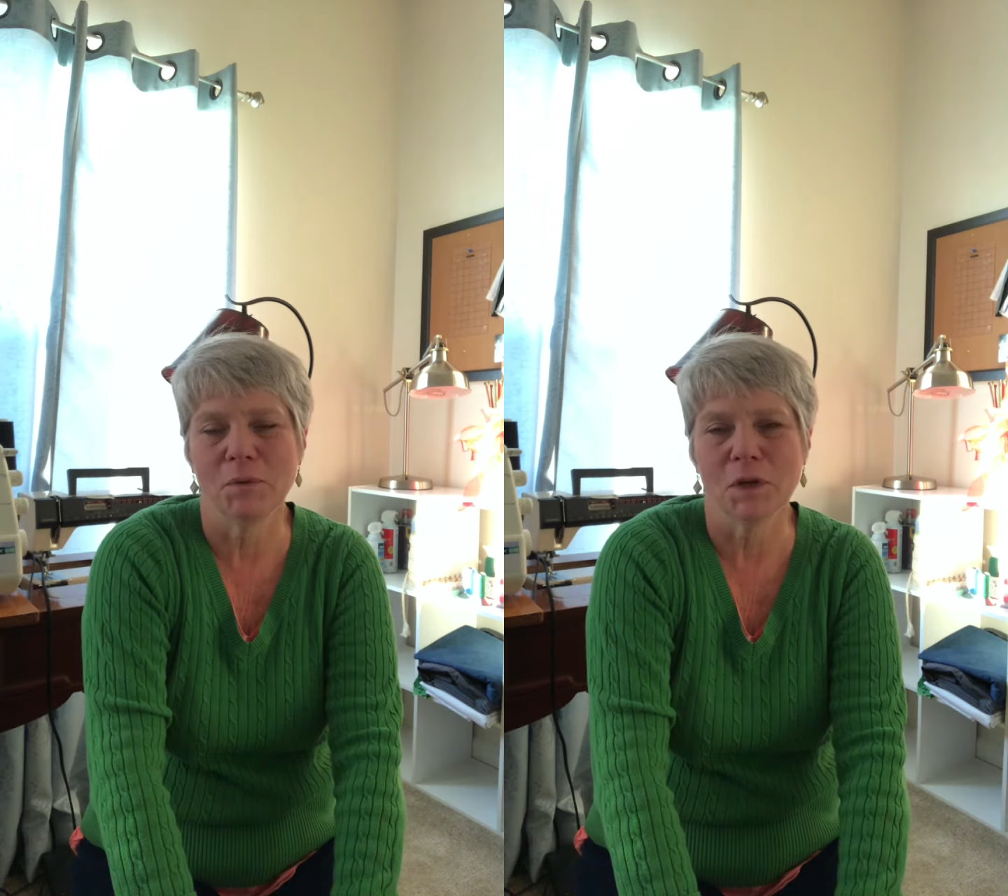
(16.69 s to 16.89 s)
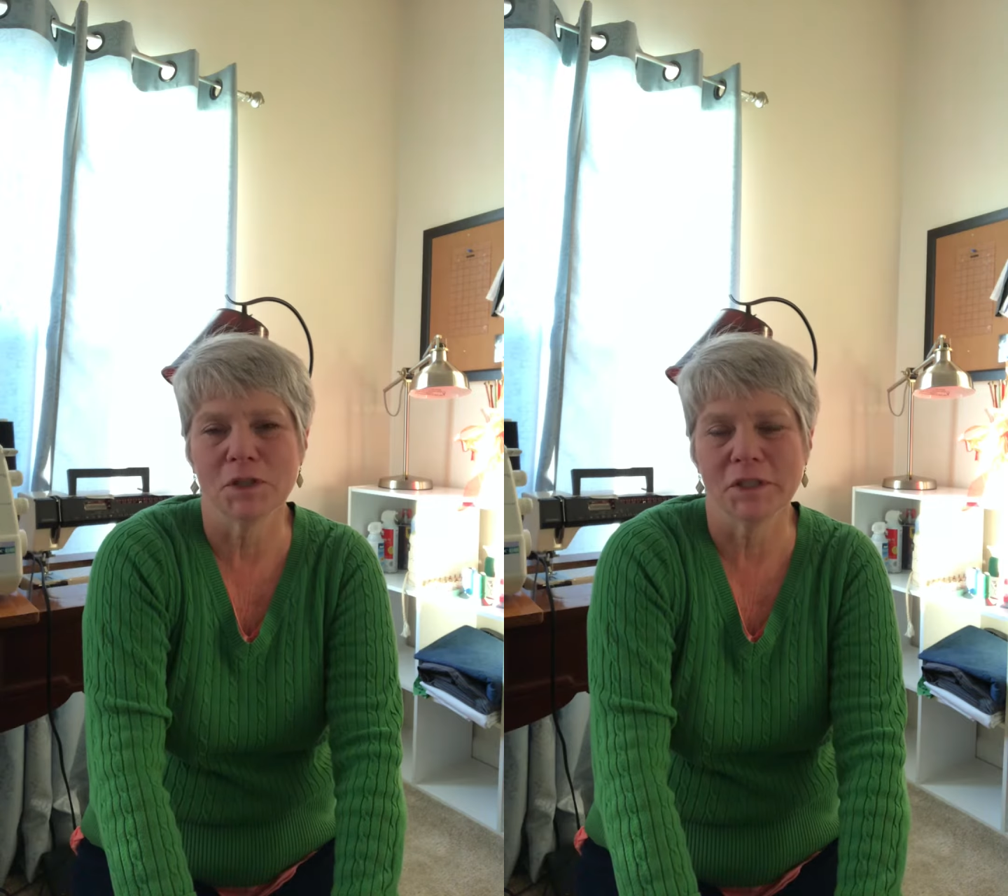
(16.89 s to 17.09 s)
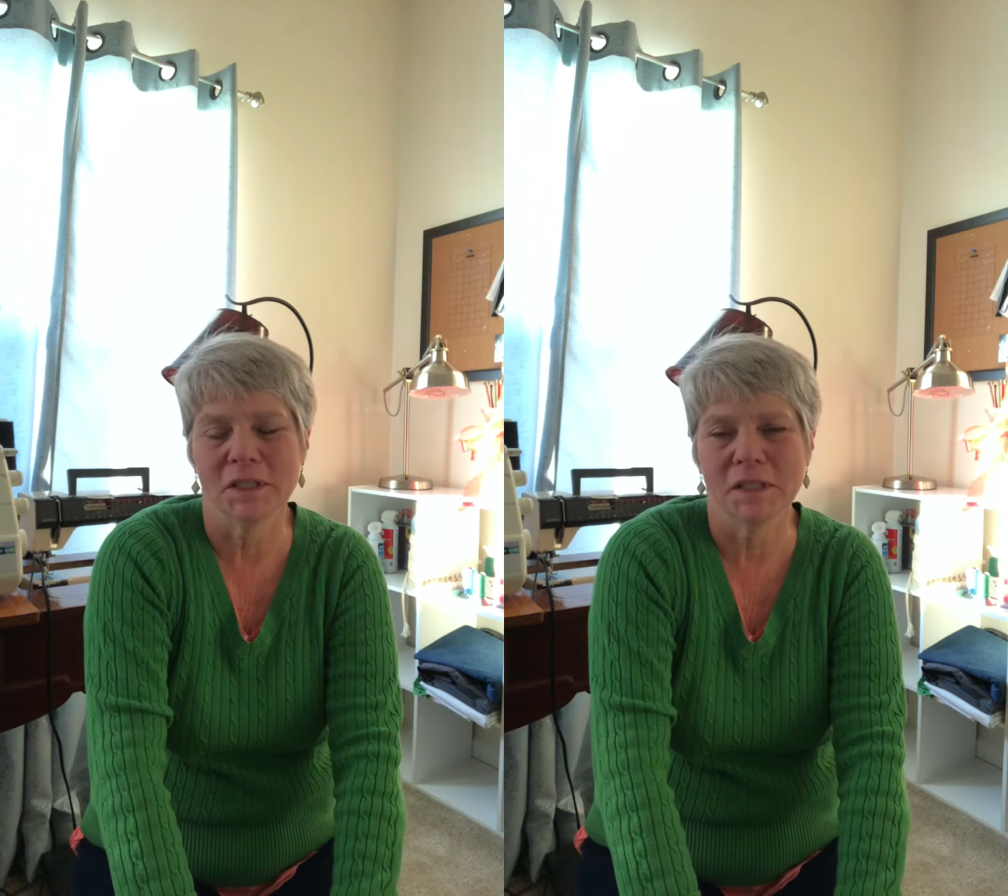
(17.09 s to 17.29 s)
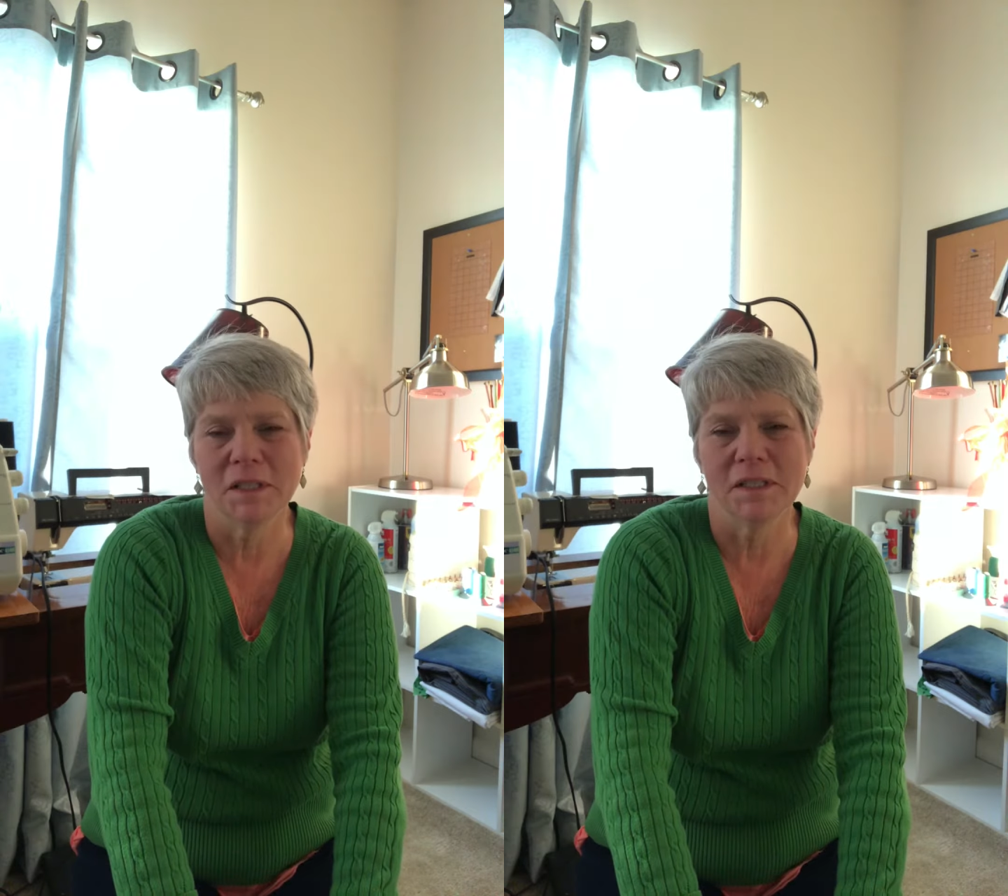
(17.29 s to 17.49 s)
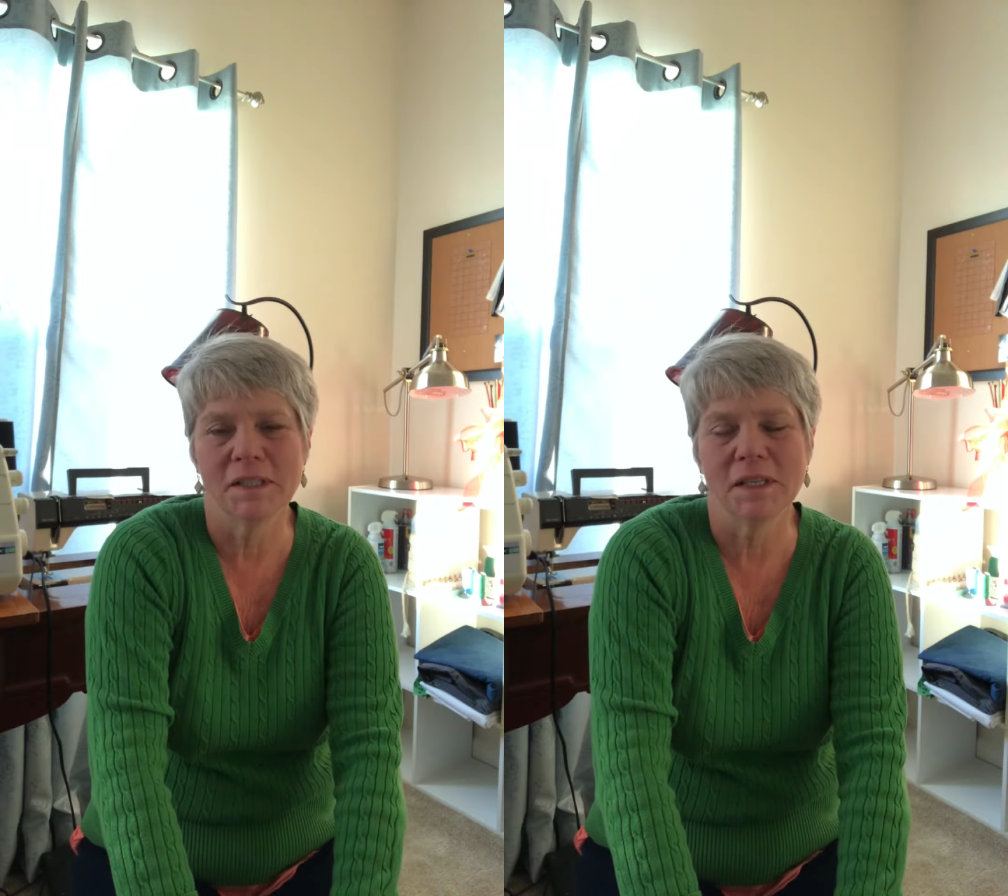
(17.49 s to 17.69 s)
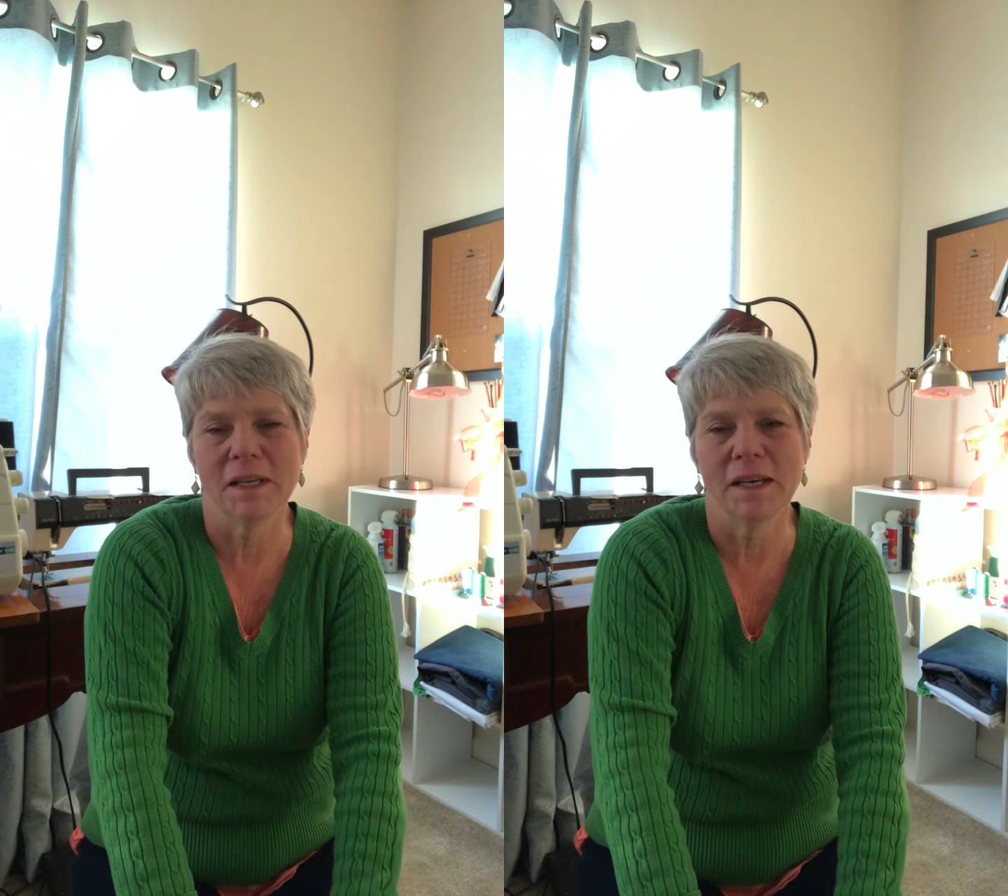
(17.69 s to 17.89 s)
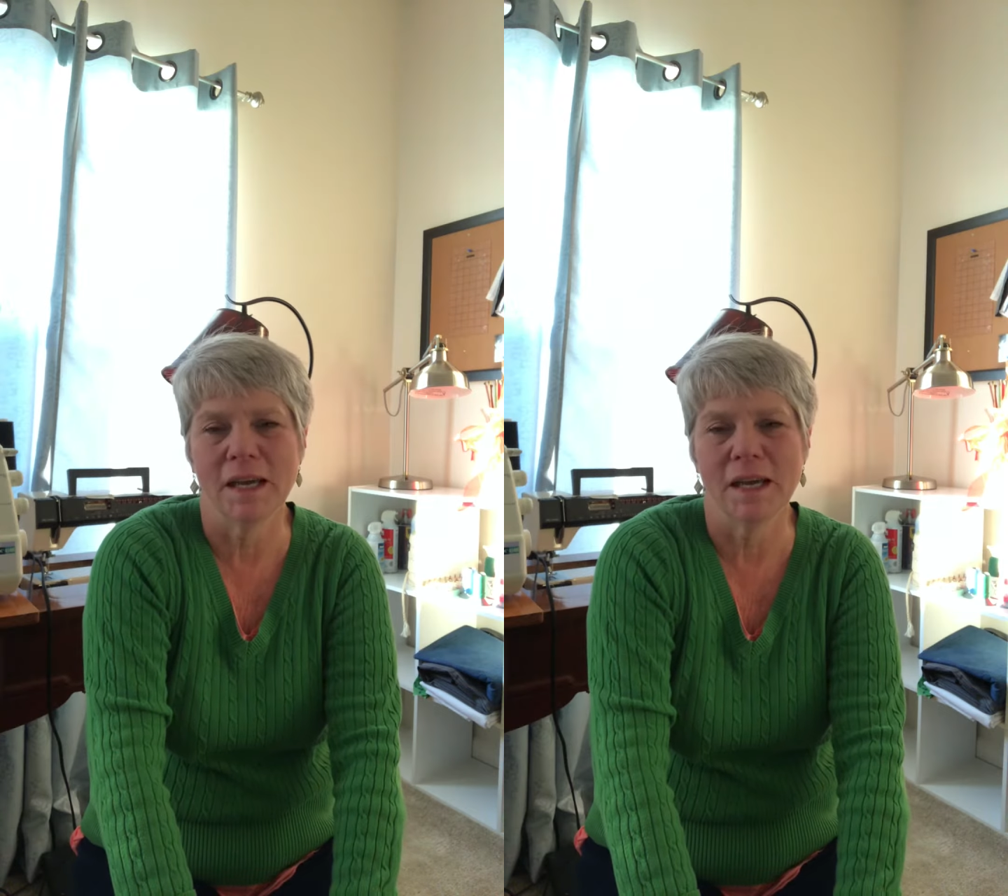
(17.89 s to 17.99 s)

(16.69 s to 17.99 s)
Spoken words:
in Washington, D.C.,